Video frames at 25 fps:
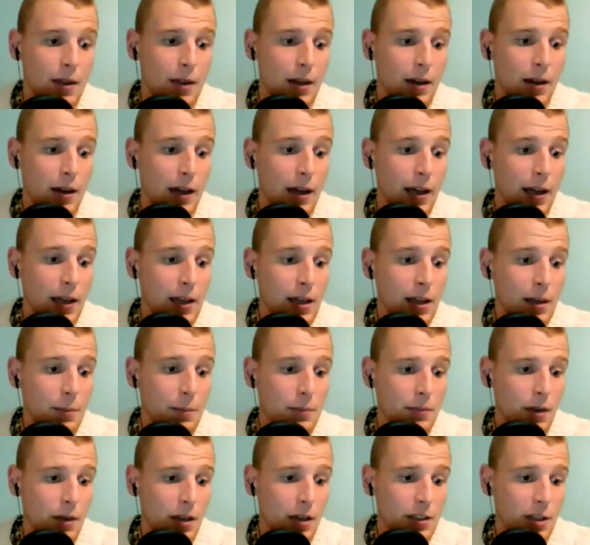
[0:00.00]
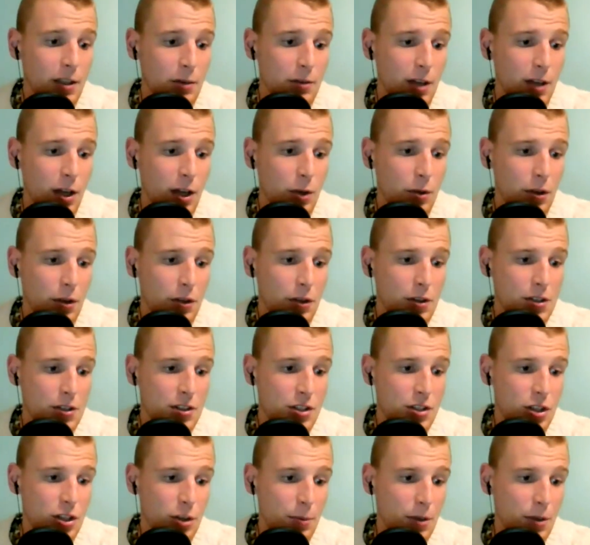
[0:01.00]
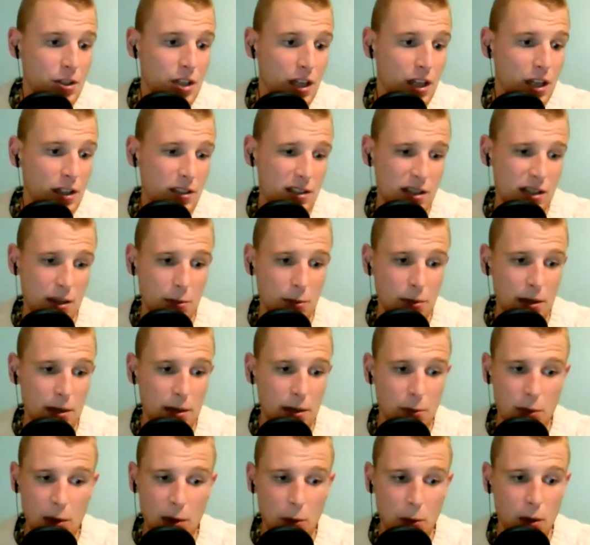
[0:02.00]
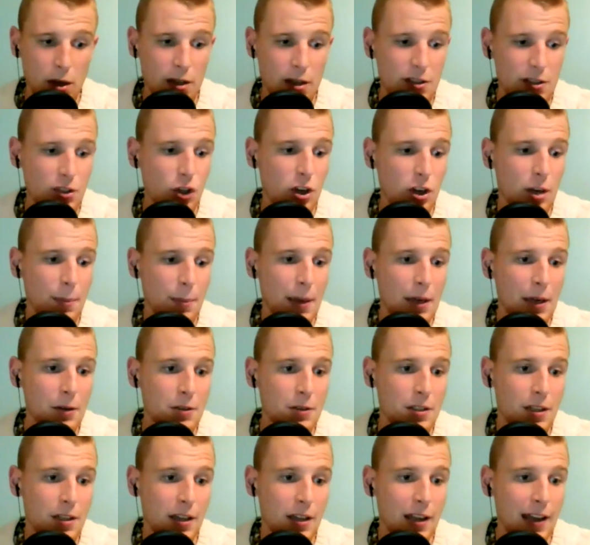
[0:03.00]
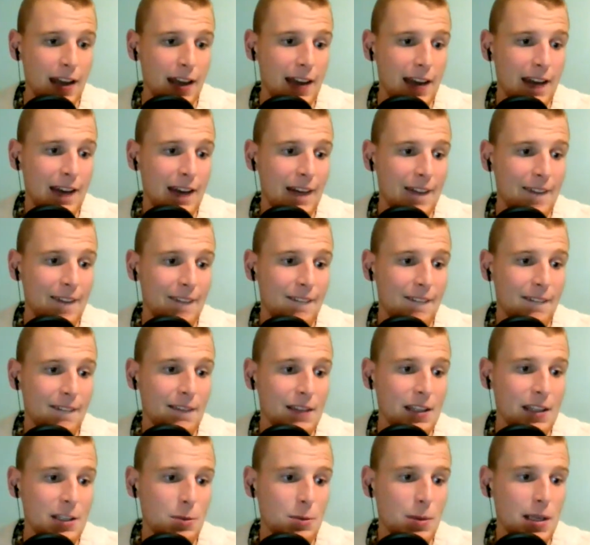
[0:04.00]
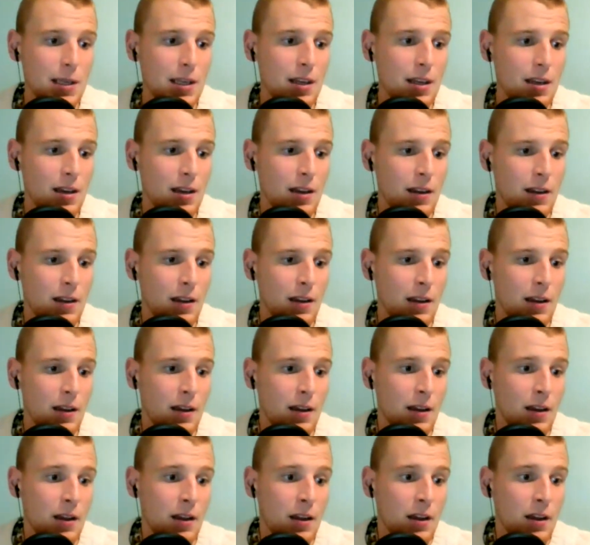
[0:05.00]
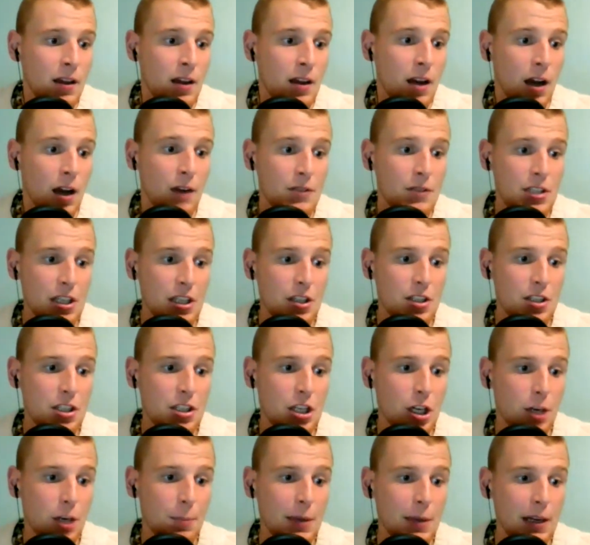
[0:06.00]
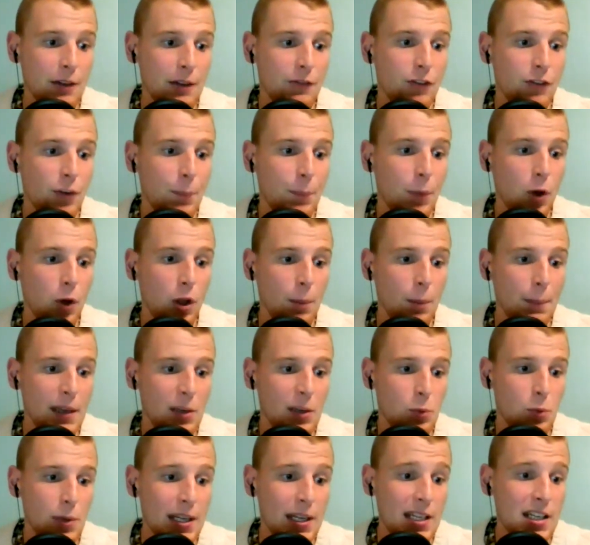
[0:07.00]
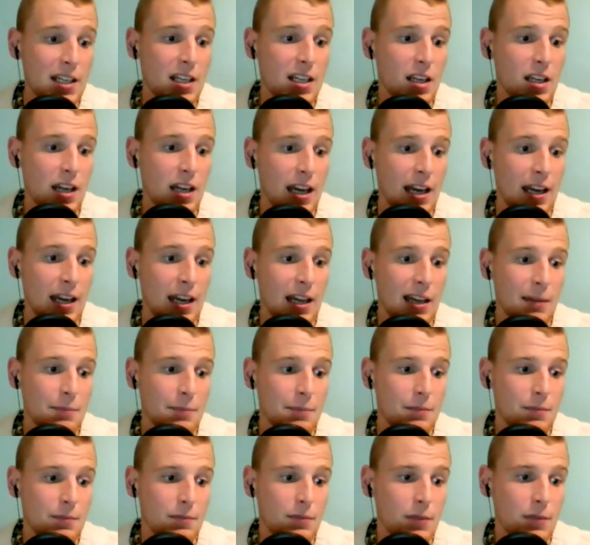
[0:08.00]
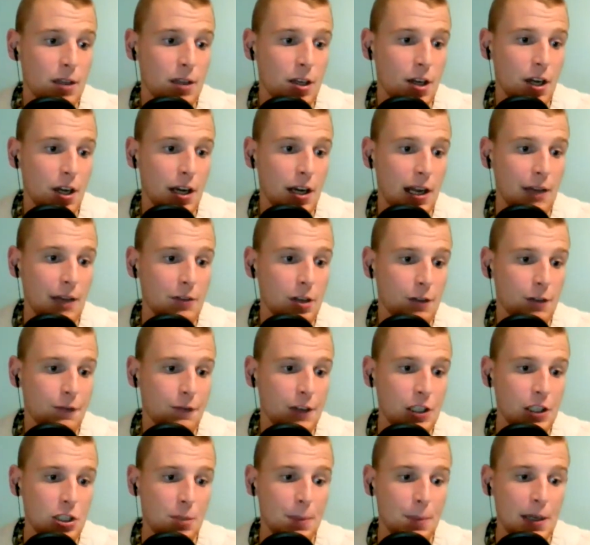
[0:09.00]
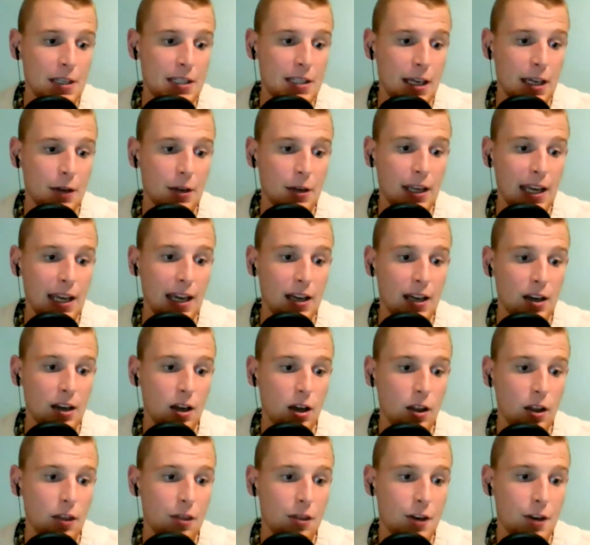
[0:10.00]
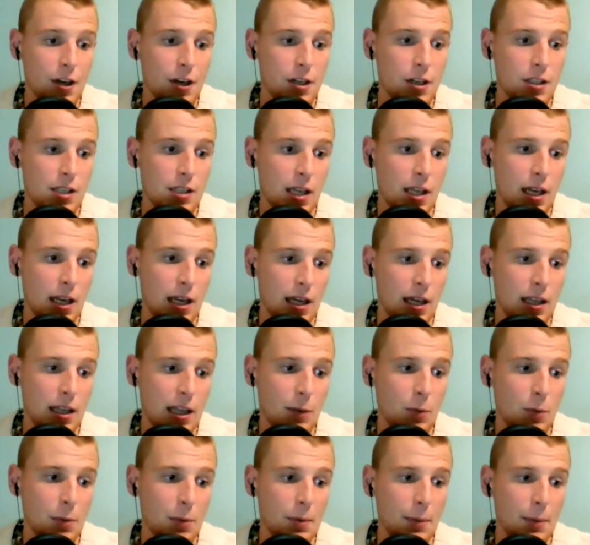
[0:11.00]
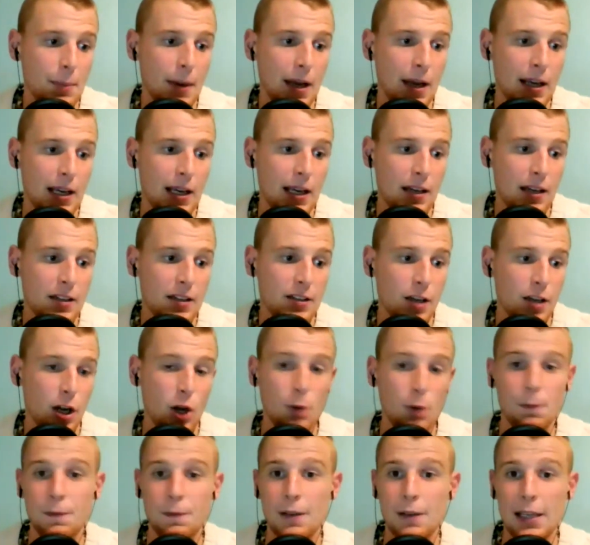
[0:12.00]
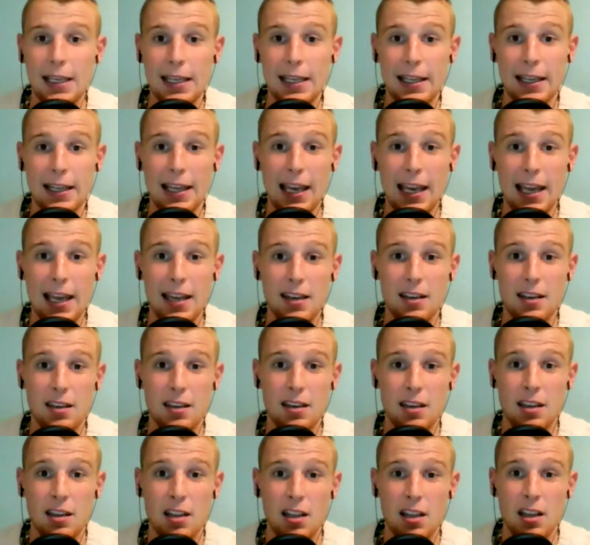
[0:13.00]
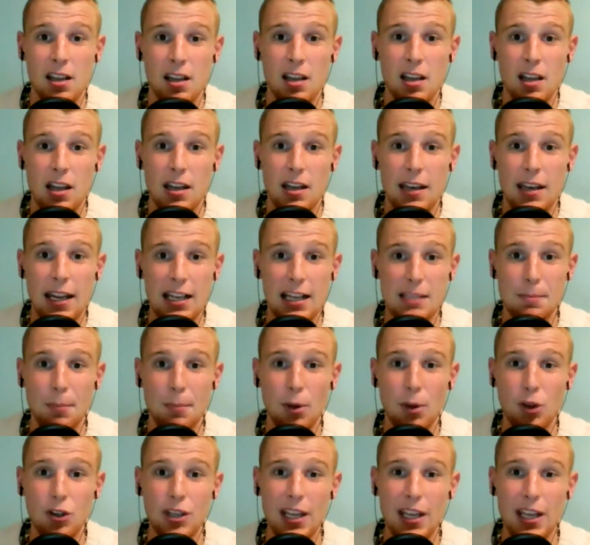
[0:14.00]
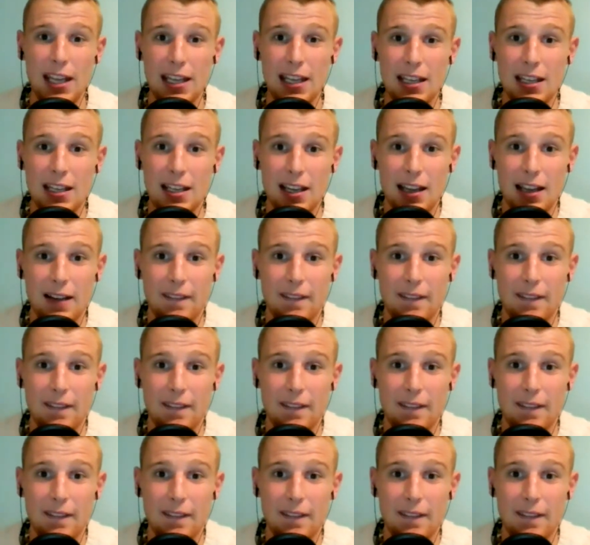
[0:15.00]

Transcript: I don't know that there's too much else that we want to talk about this week. Obviously, there's European football midweek. You're going to have your feature piece out again on Thursday, and then we'll be back at it hopefully again next Monday.